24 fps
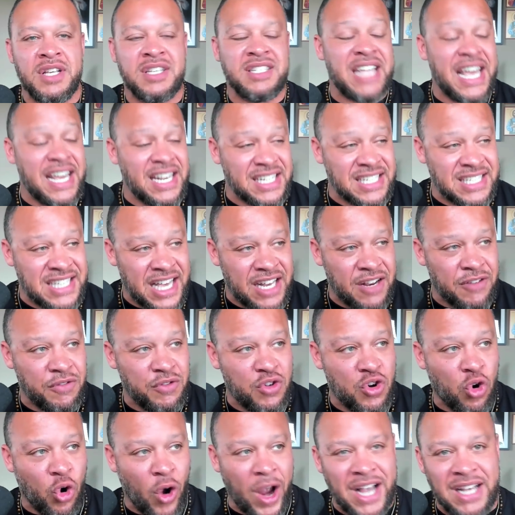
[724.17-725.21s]
stay in a state of
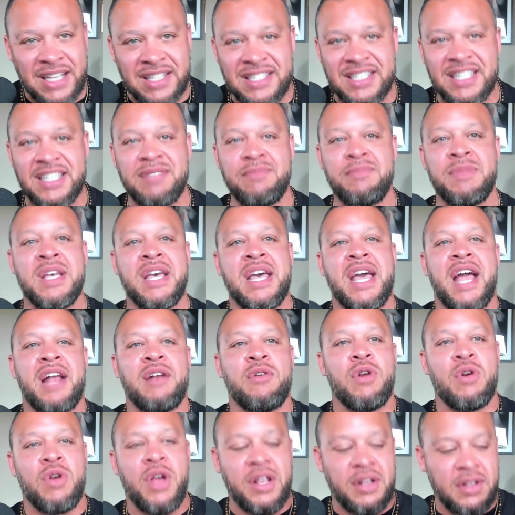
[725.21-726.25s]
grace and,
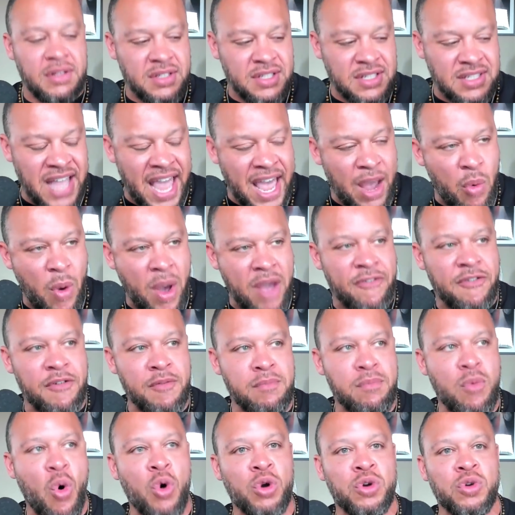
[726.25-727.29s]
and, and stay away from
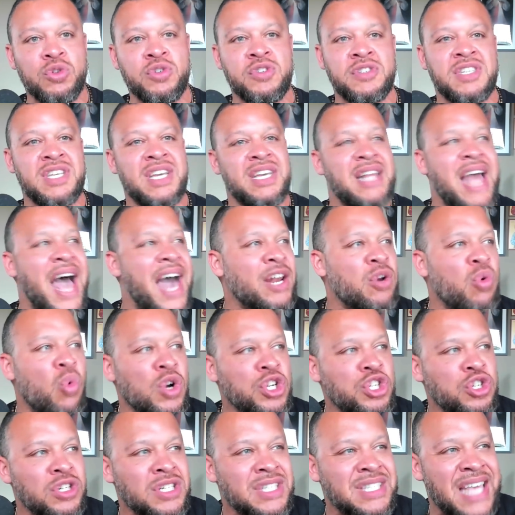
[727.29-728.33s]
mortal sin. I don't
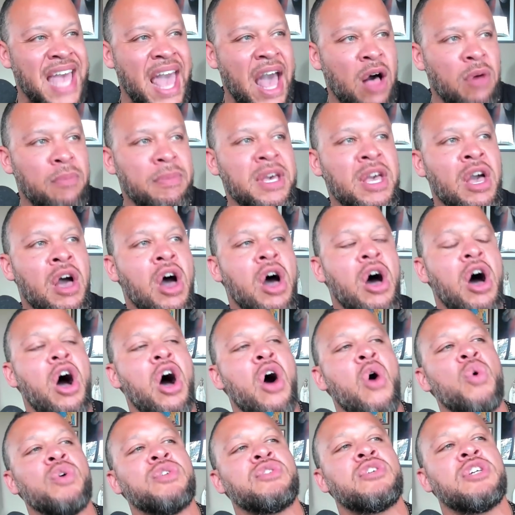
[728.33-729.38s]
want you to tell me,
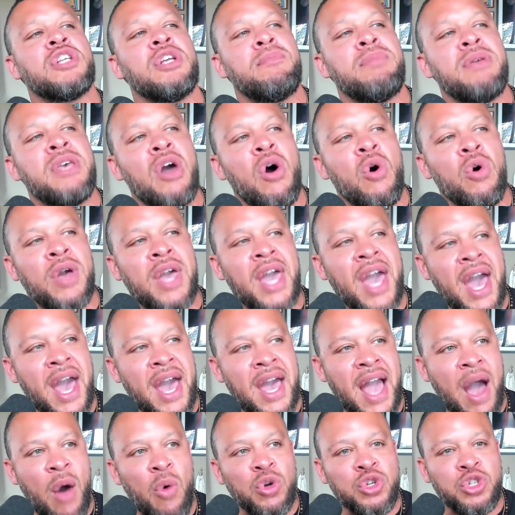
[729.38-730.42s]
oh, it's going to be
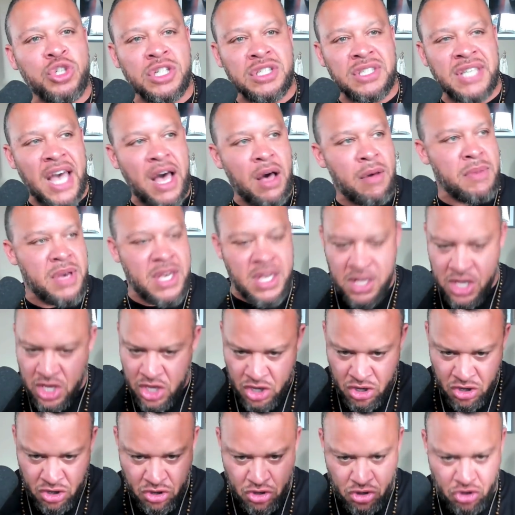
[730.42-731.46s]
okay. I want you to tell me,
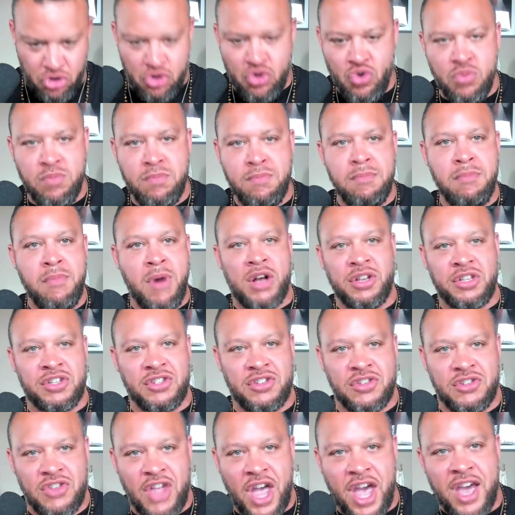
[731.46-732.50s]
you must
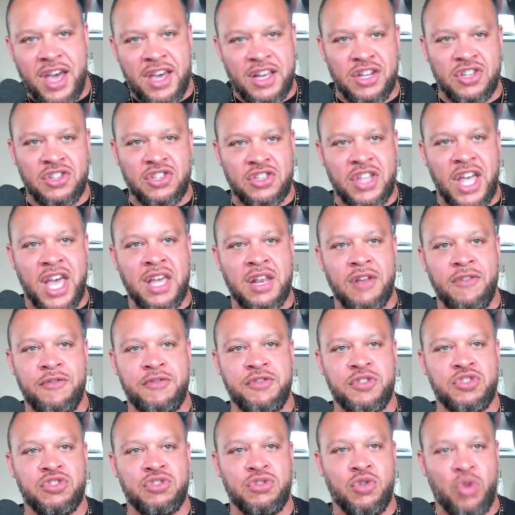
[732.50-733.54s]
stay in a state
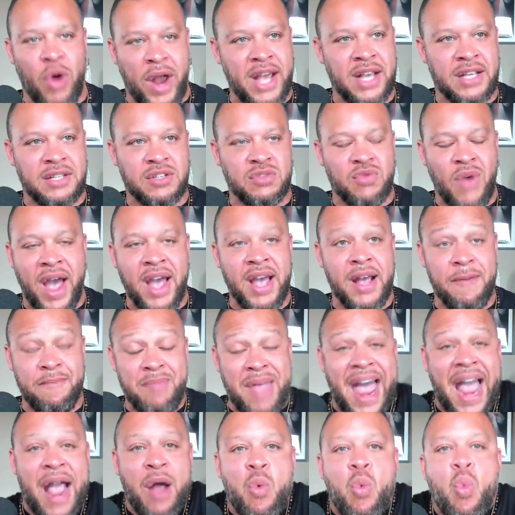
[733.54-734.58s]
of grace, right?
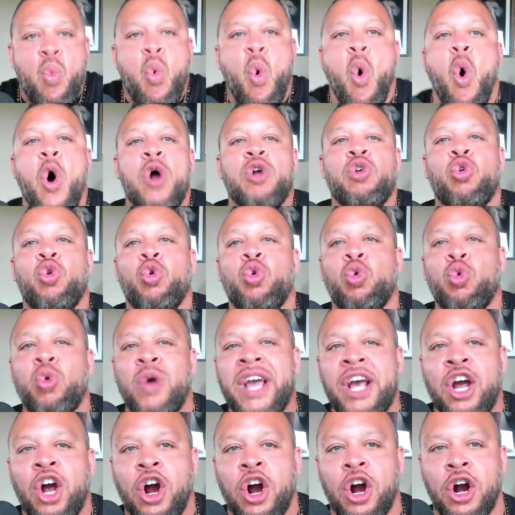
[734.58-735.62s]
I want
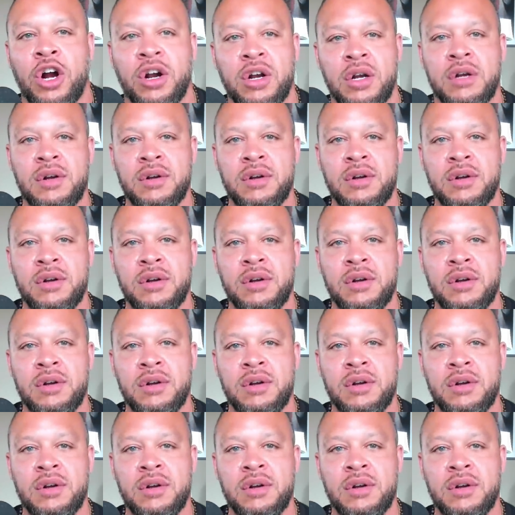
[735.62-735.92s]
rigor,